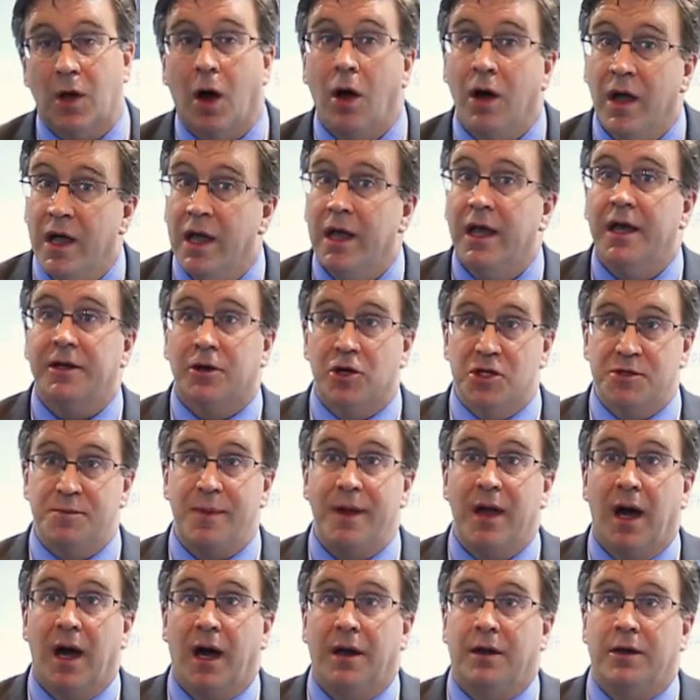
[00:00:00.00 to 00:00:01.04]
No, it goes
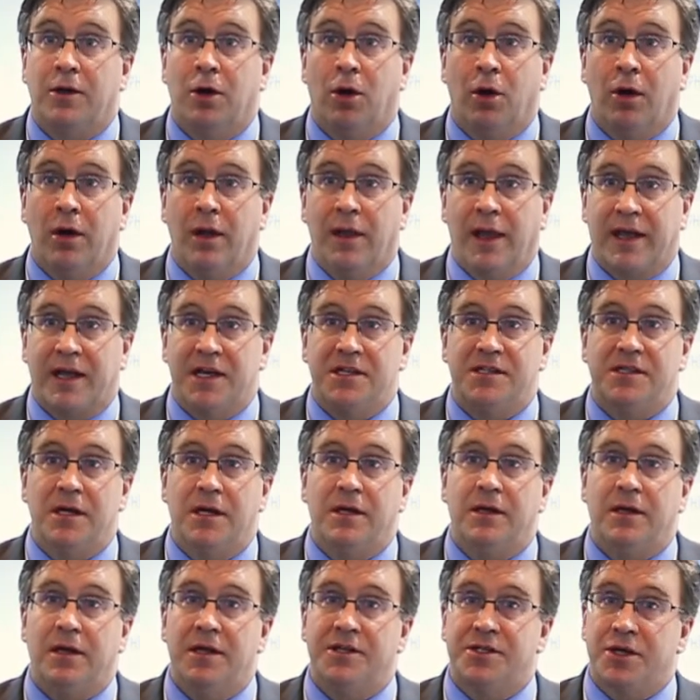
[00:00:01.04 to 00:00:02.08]
beyond. Like I
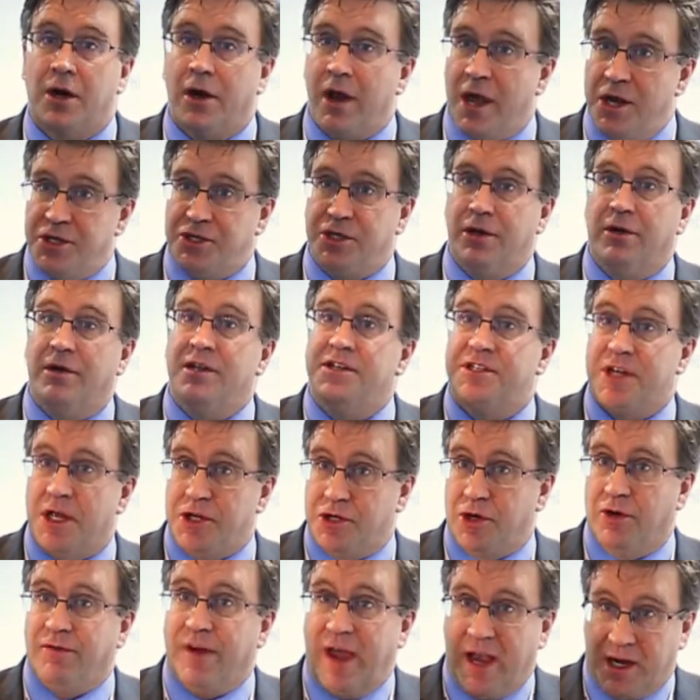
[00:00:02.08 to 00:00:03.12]
said, it's our engineering
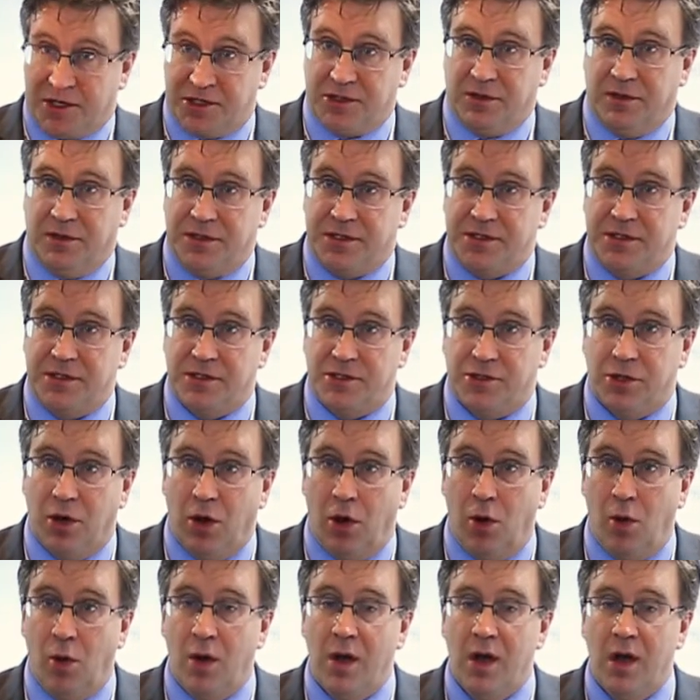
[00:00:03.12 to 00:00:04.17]
center of excellence.
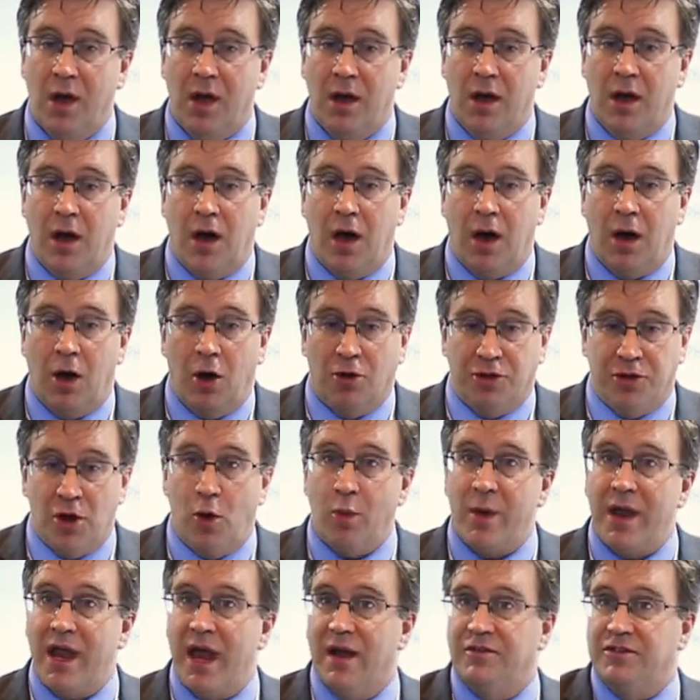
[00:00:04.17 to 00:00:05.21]
So although
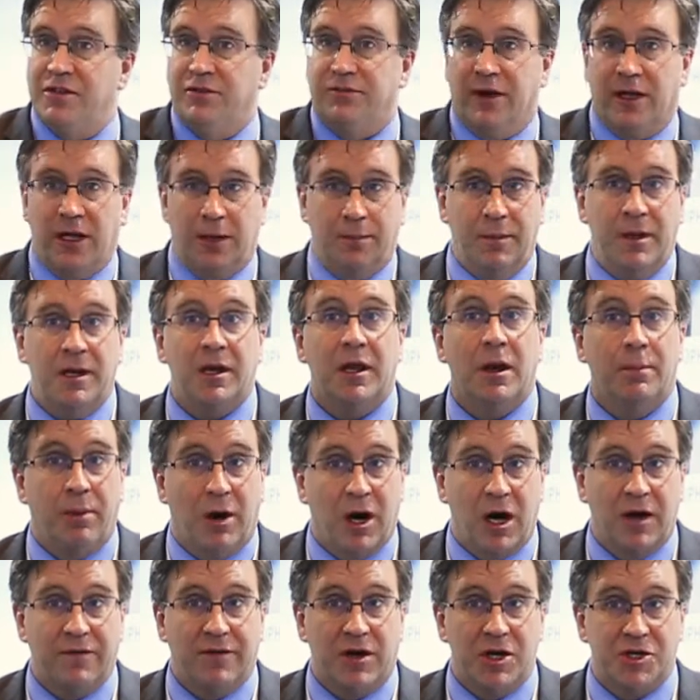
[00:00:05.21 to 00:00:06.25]
we have development, and
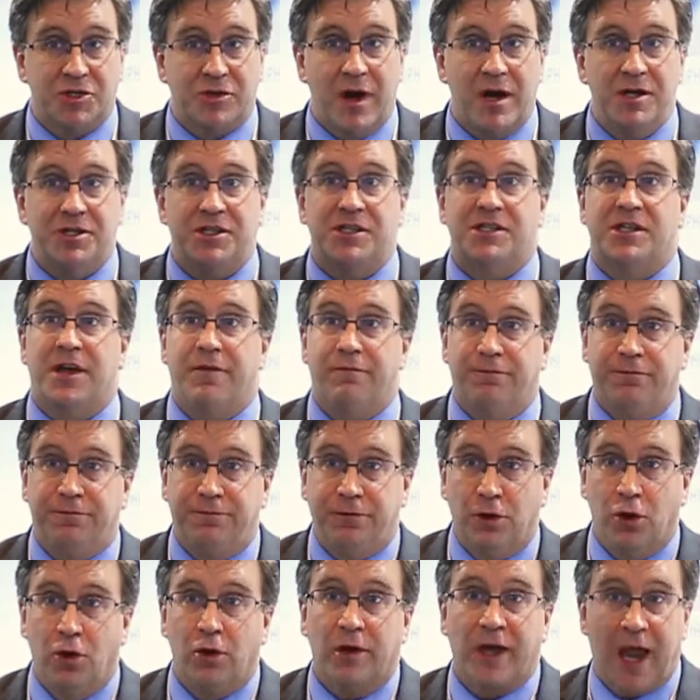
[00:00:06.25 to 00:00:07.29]
part of our strategy is to have
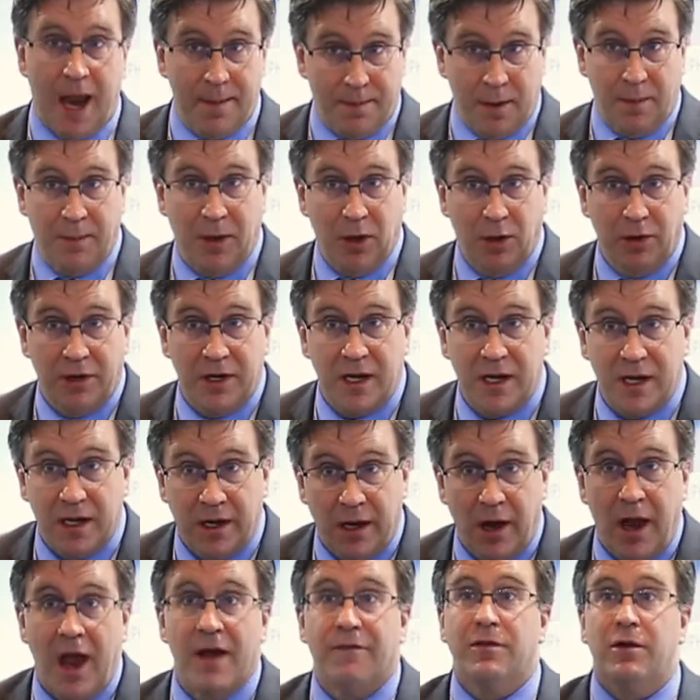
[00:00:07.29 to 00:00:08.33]
full capability in
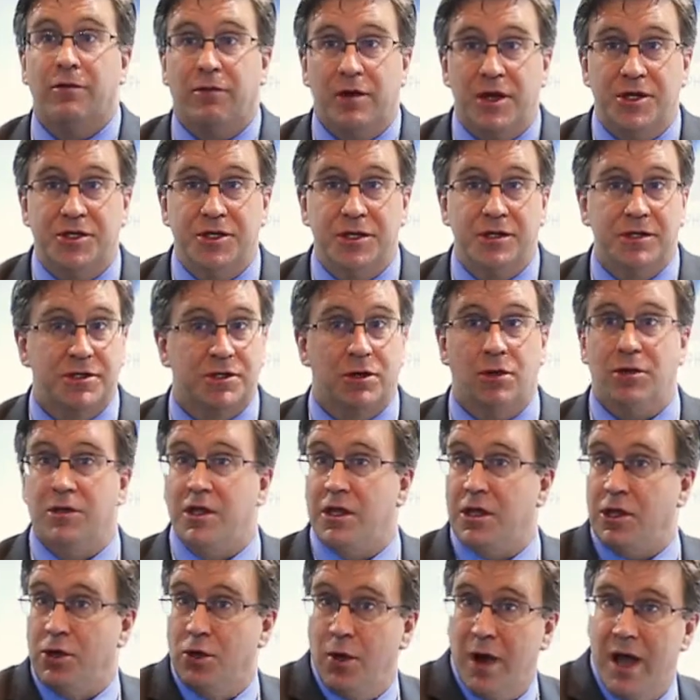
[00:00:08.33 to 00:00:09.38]
every region, so in
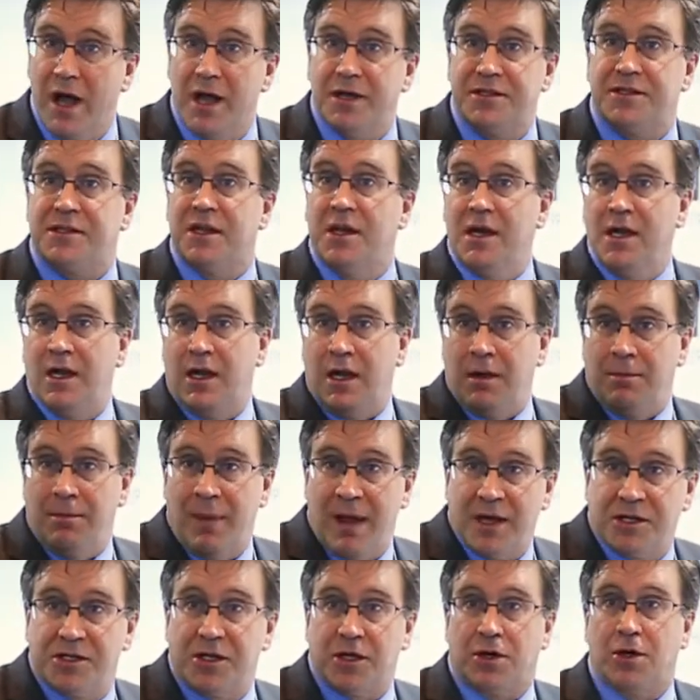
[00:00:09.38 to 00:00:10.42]
the US, in
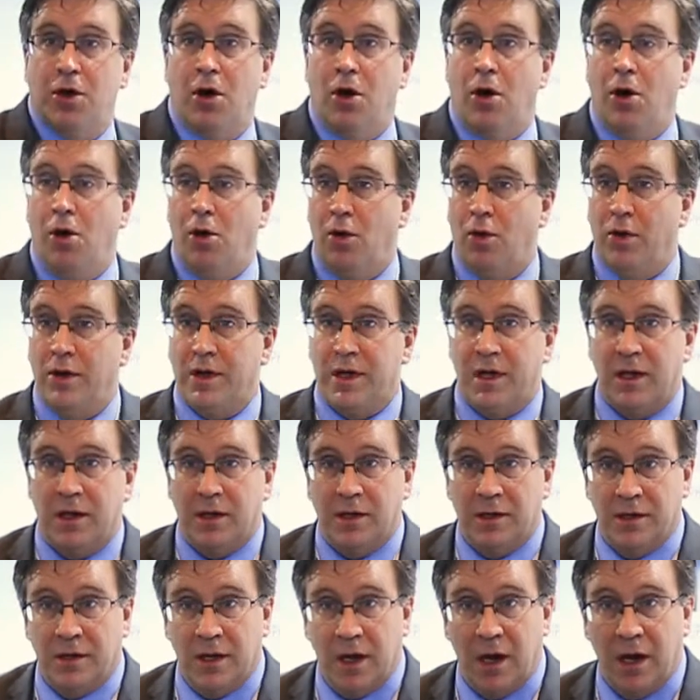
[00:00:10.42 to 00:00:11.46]
Mexico,
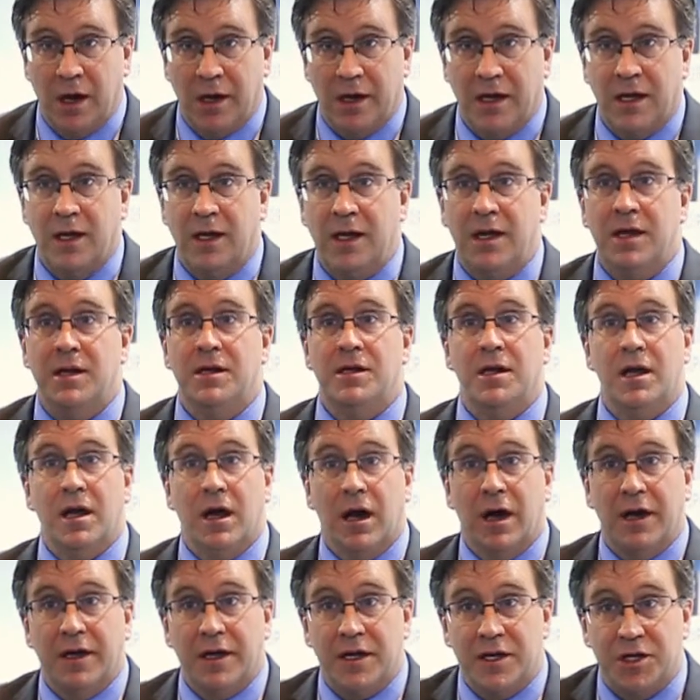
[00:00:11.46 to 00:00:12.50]
in
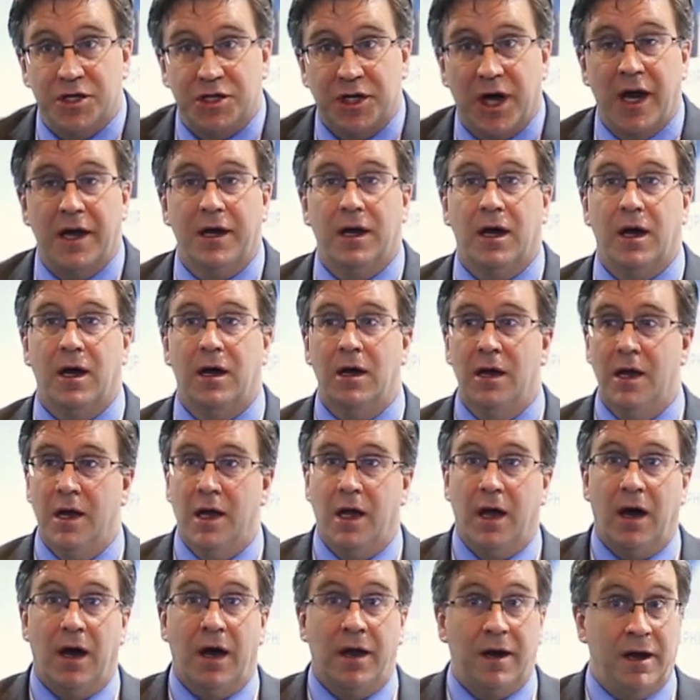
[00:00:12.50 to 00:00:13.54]
India, in China,
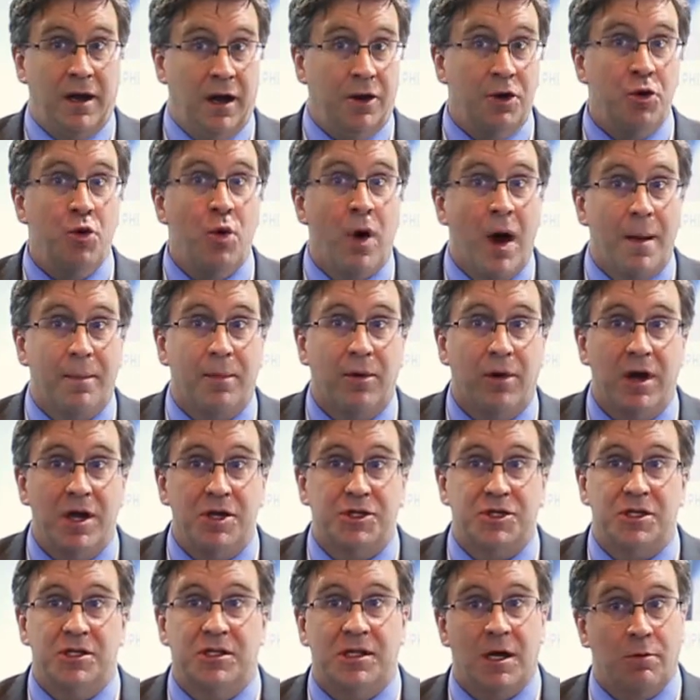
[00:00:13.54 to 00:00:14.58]
and in our new
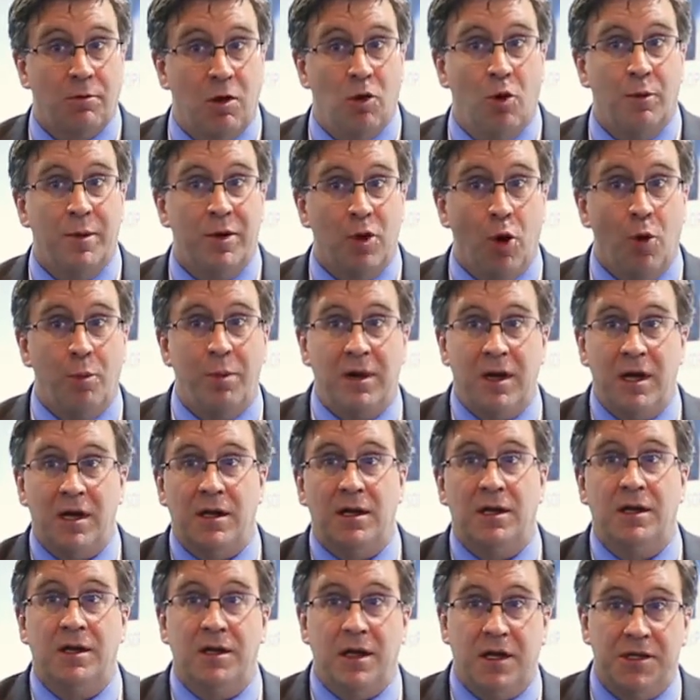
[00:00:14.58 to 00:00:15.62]
operations that we will be opening
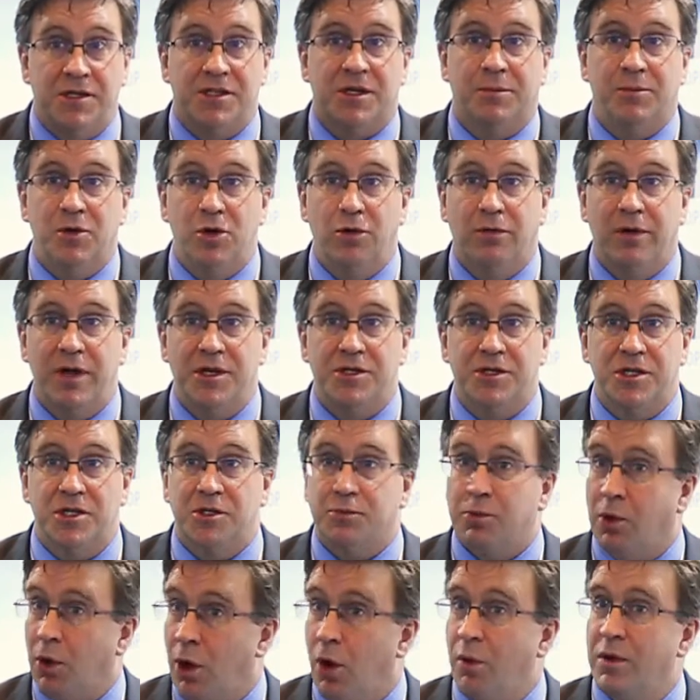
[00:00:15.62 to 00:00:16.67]
in some new regions,
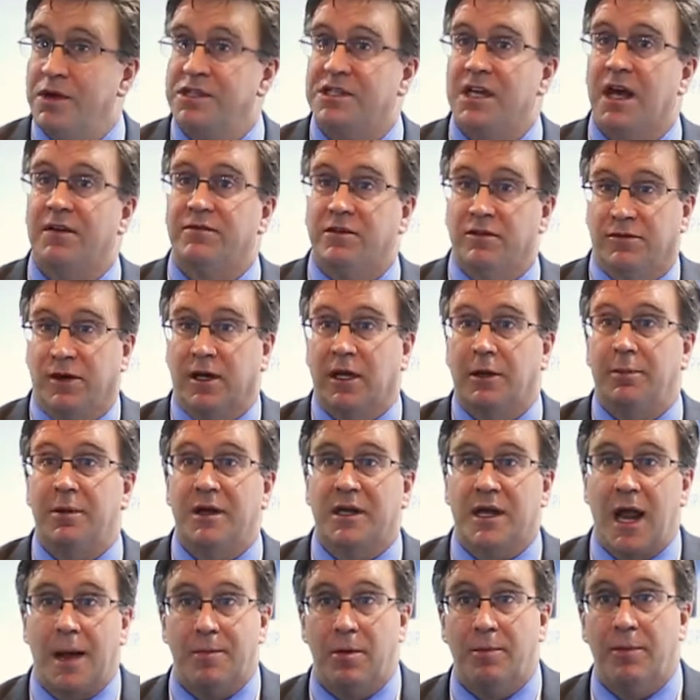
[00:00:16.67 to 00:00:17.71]
we'll always have
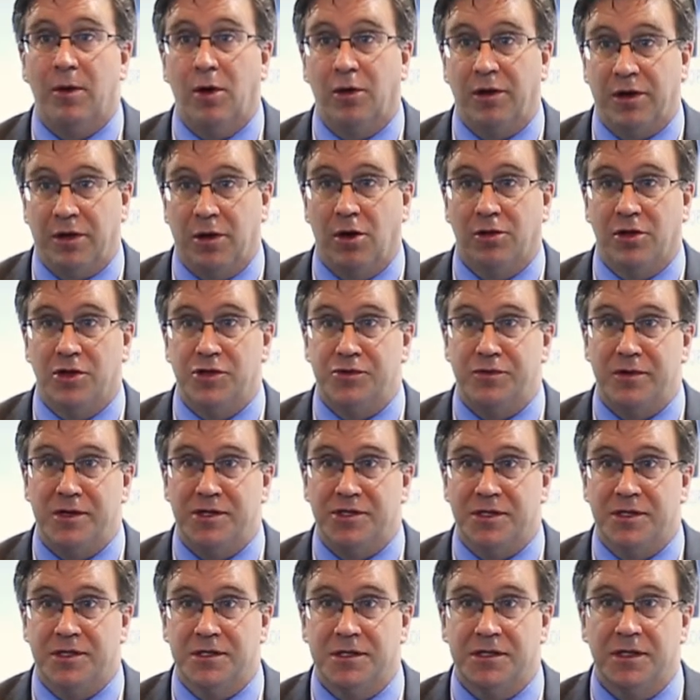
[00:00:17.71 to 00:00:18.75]
development capability in all those
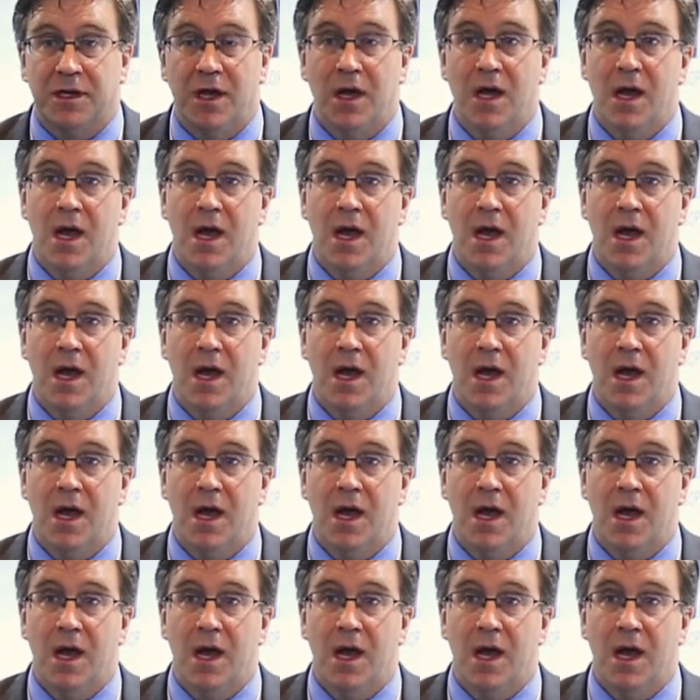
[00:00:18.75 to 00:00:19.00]
regions.